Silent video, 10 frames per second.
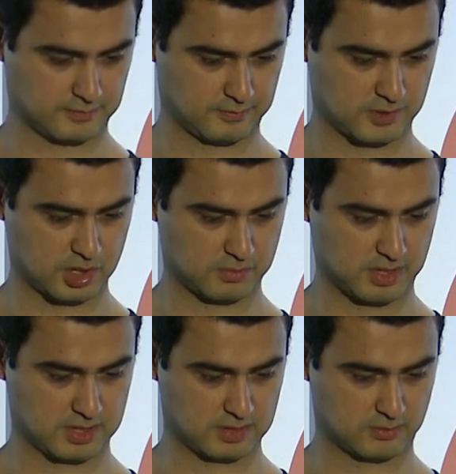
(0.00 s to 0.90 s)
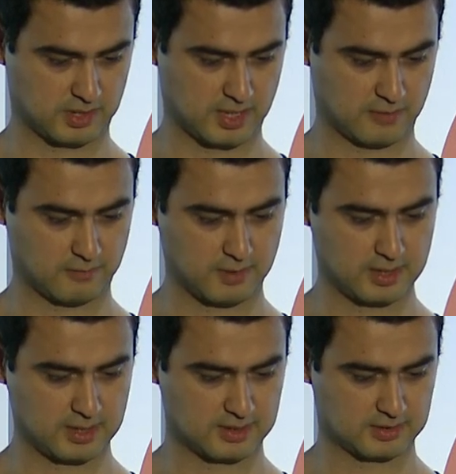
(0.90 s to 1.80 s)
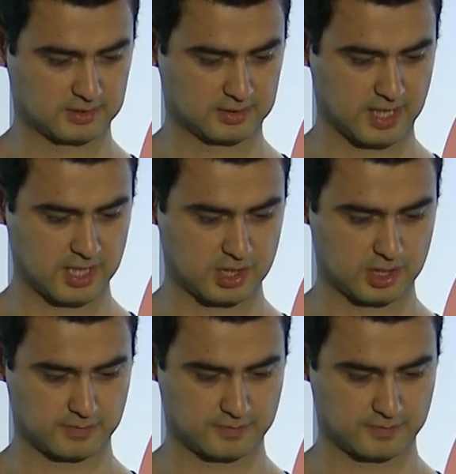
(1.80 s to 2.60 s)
which means we have one last stage.